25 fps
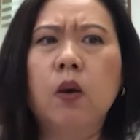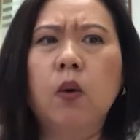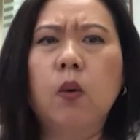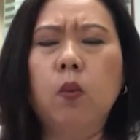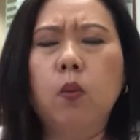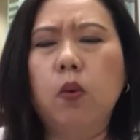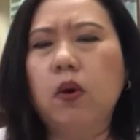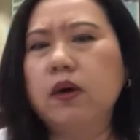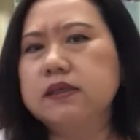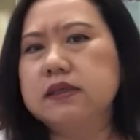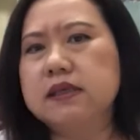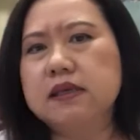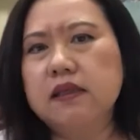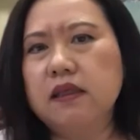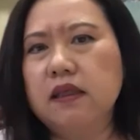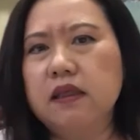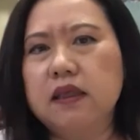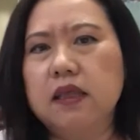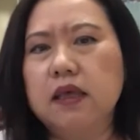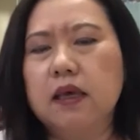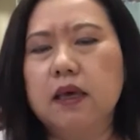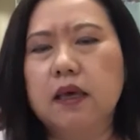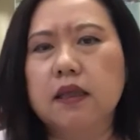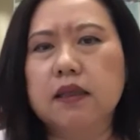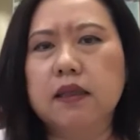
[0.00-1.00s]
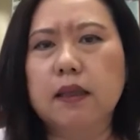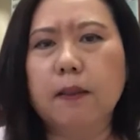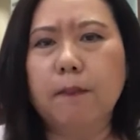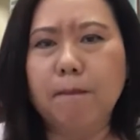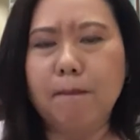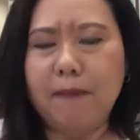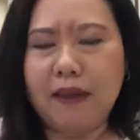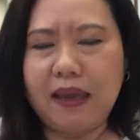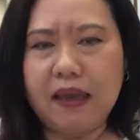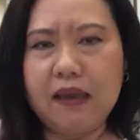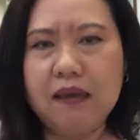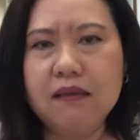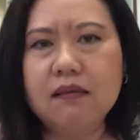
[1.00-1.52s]
wasn't the
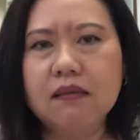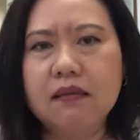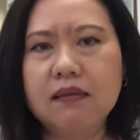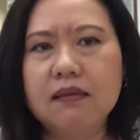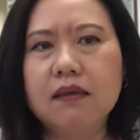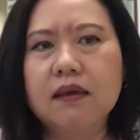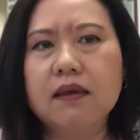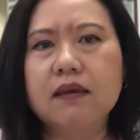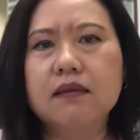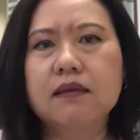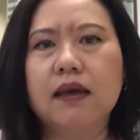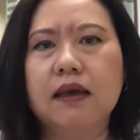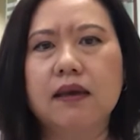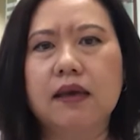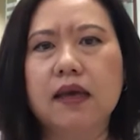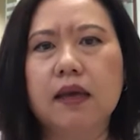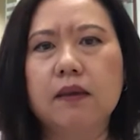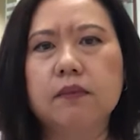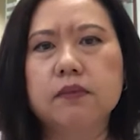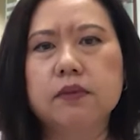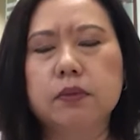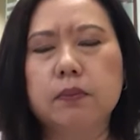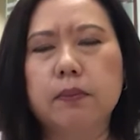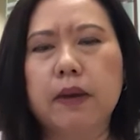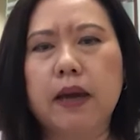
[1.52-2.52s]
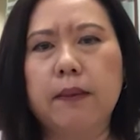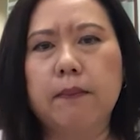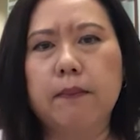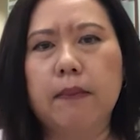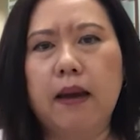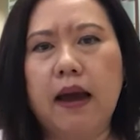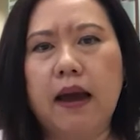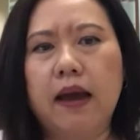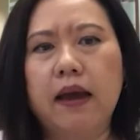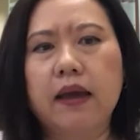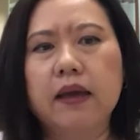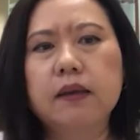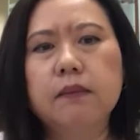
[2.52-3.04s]
main thing that came to my
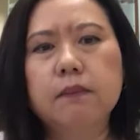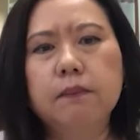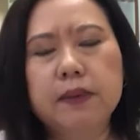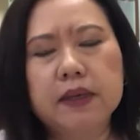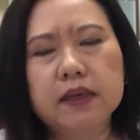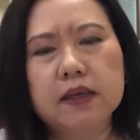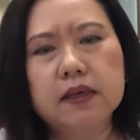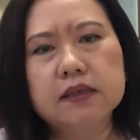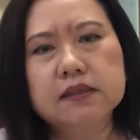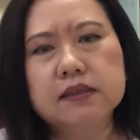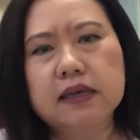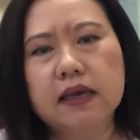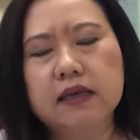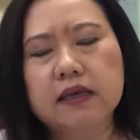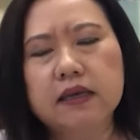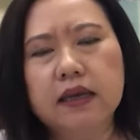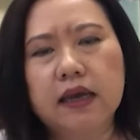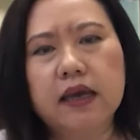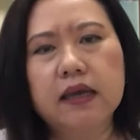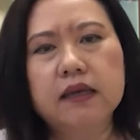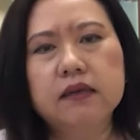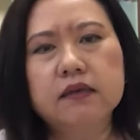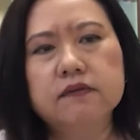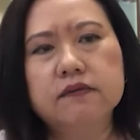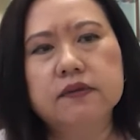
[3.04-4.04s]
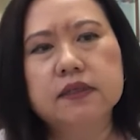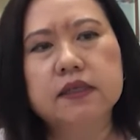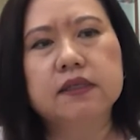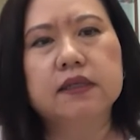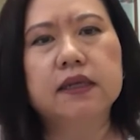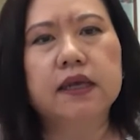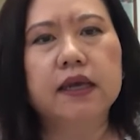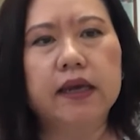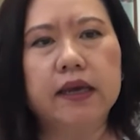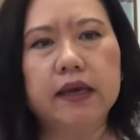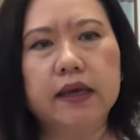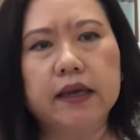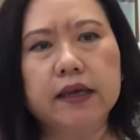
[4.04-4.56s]
mind, because at the end of the
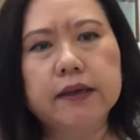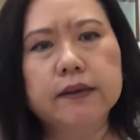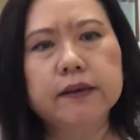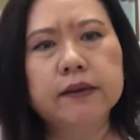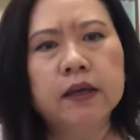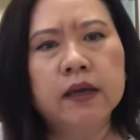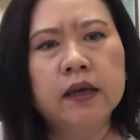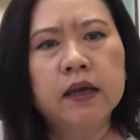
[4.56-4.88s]
day,